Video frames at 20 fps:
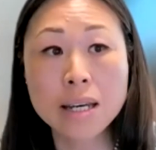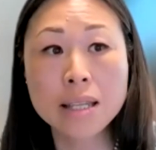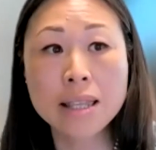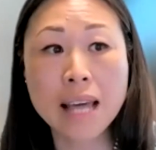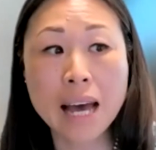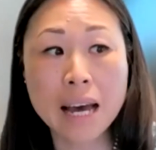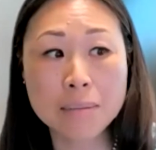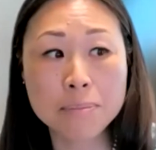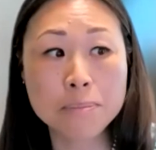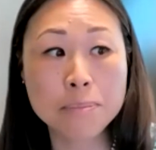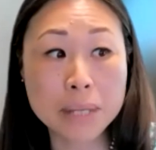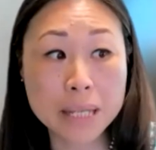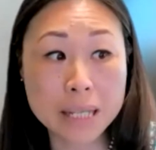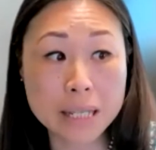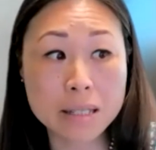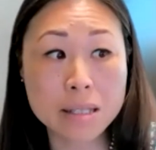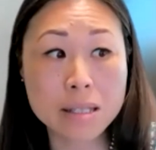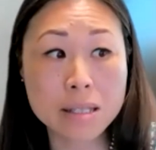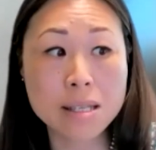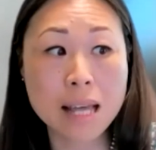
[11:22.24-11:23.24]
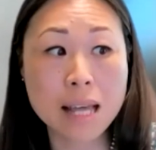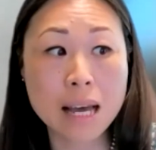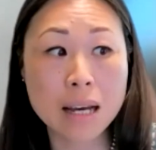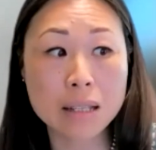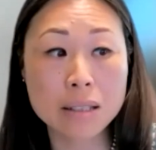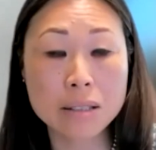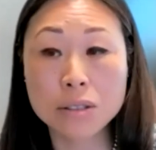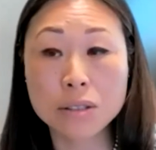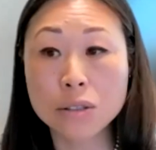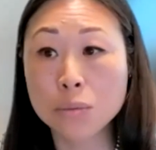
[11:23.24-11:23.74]
that means
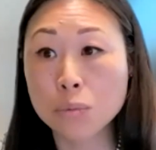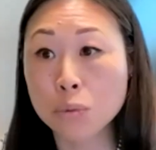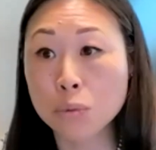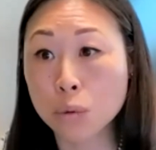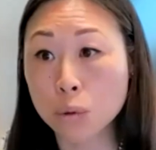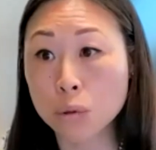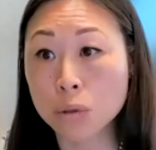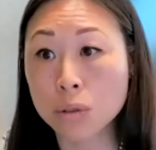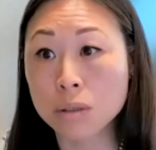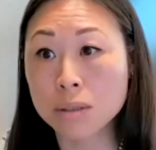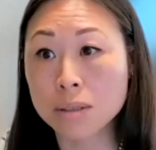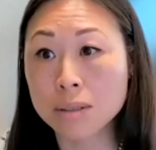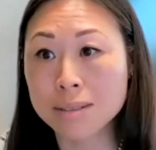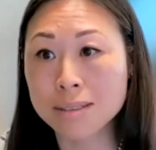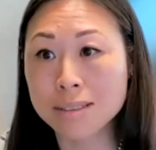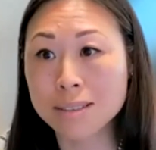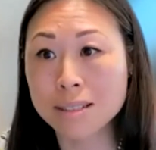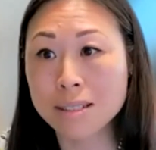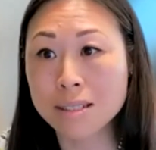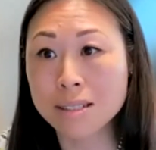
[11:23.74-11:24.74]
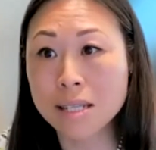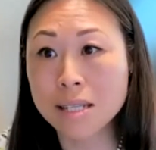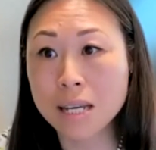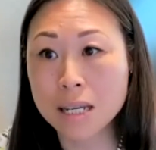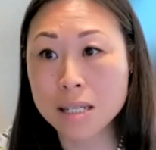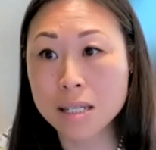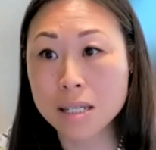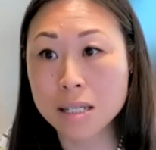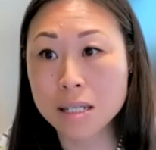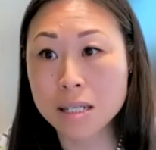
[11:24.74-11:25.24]
that the rule
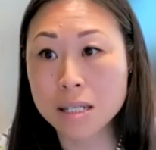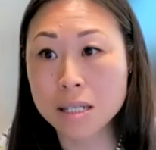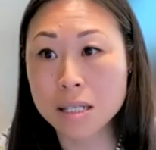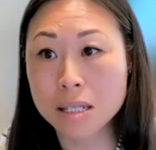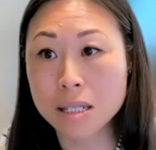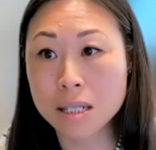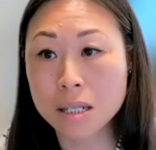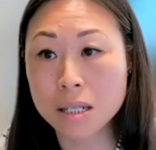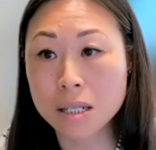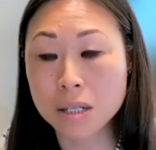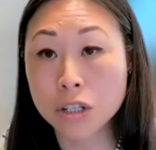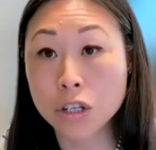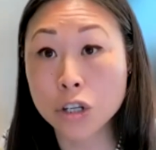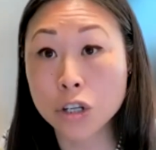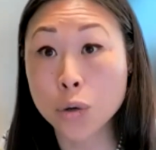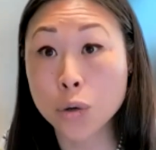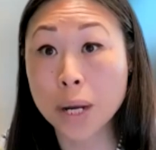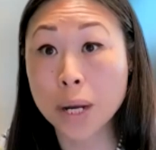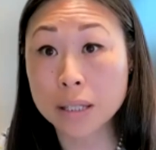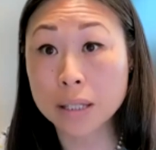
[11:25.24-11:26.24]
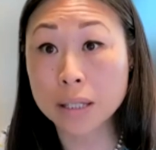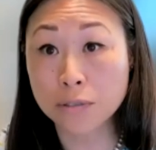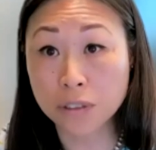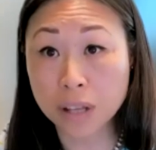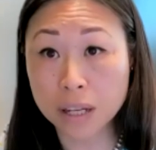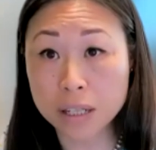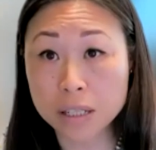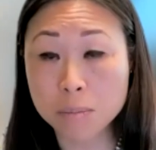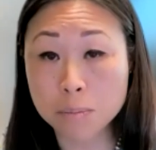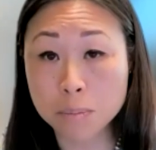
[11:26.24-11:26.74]
doesn't create the
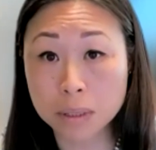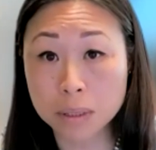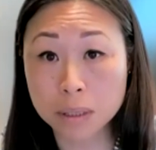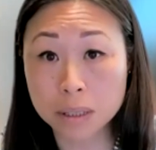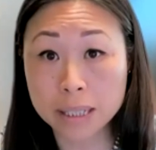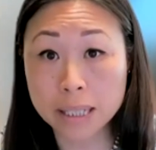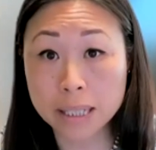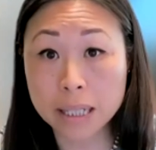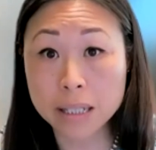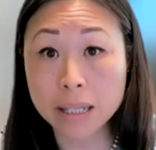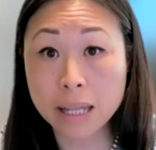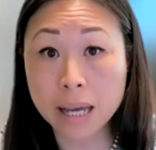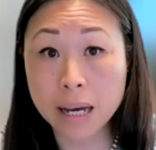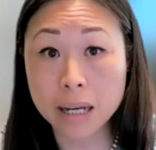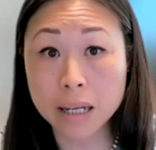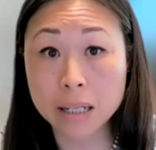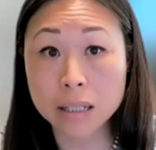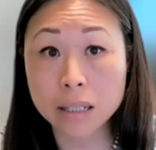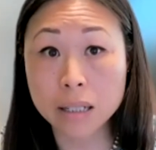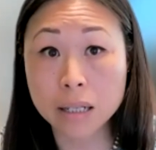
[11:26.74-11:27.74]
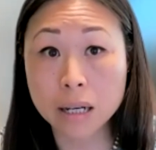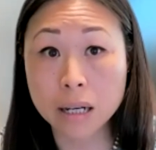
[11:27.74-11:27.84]
flexibility that